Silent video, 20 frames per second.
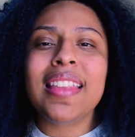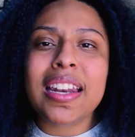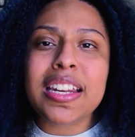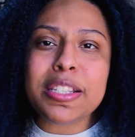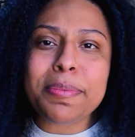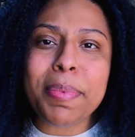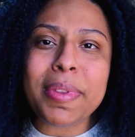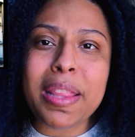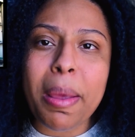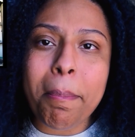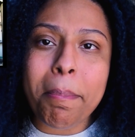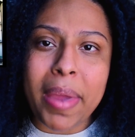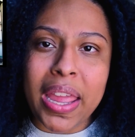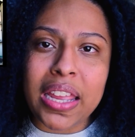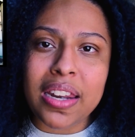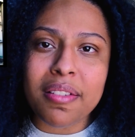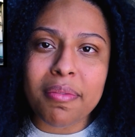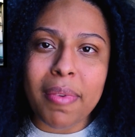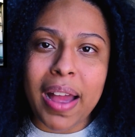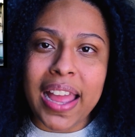that has been the
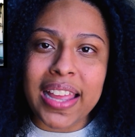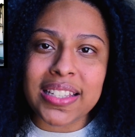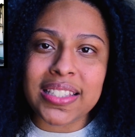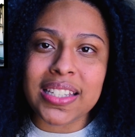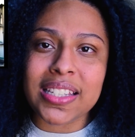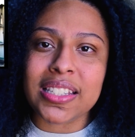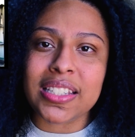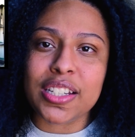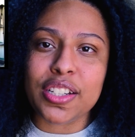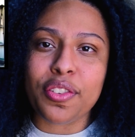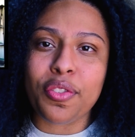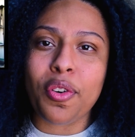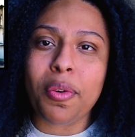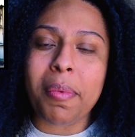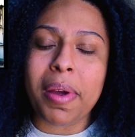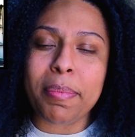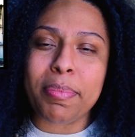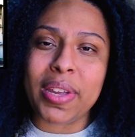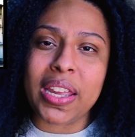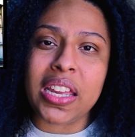bane of my existence for
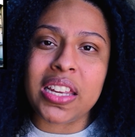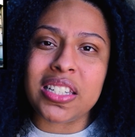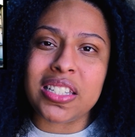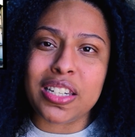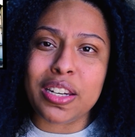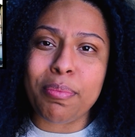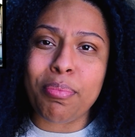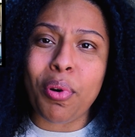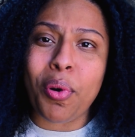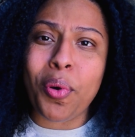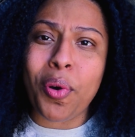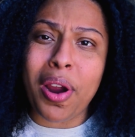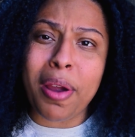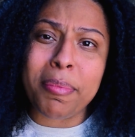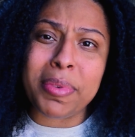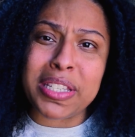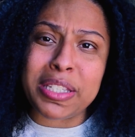my PhD program